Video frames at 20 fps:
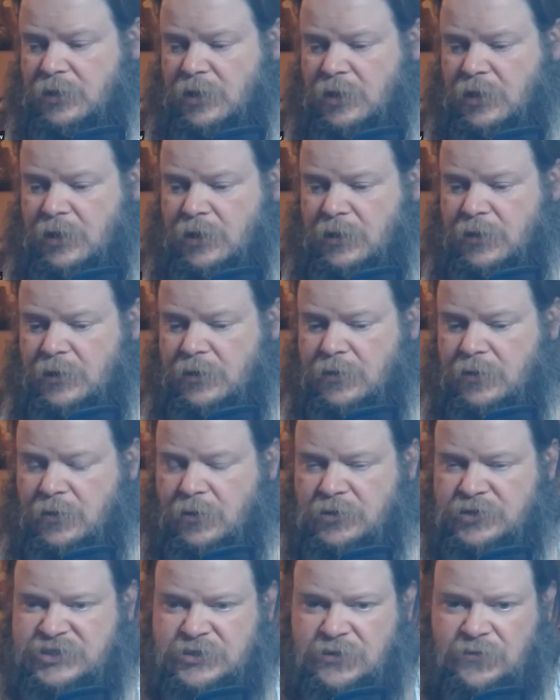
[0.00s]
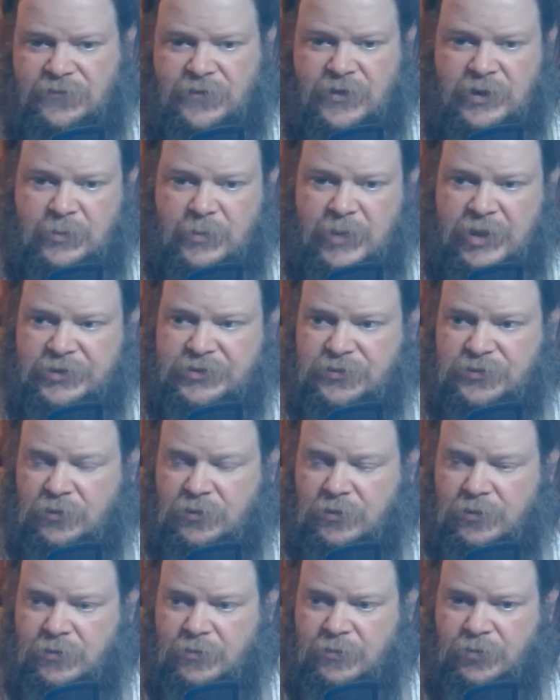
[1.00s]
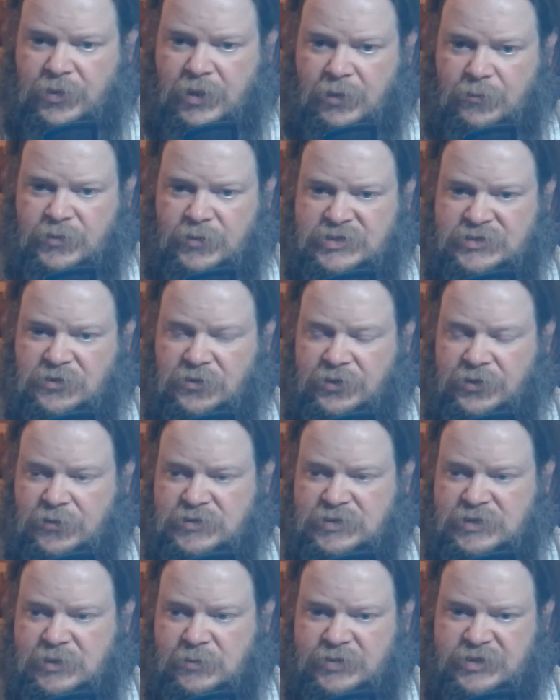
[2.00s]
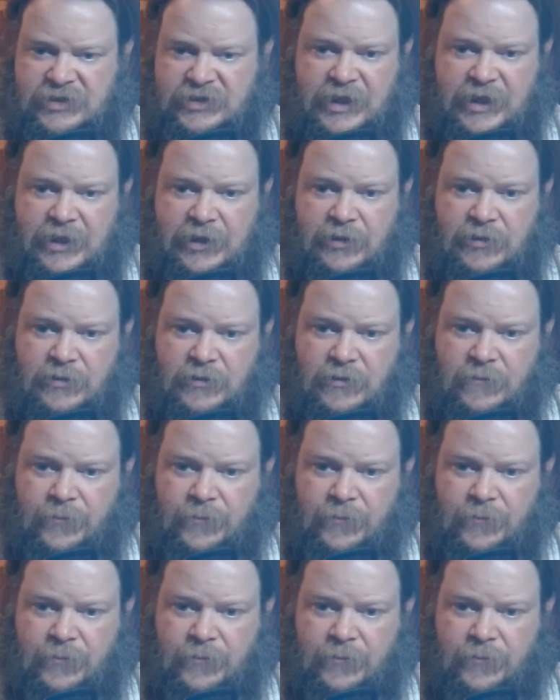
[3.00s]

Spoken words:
are so fundamental that we still use them today.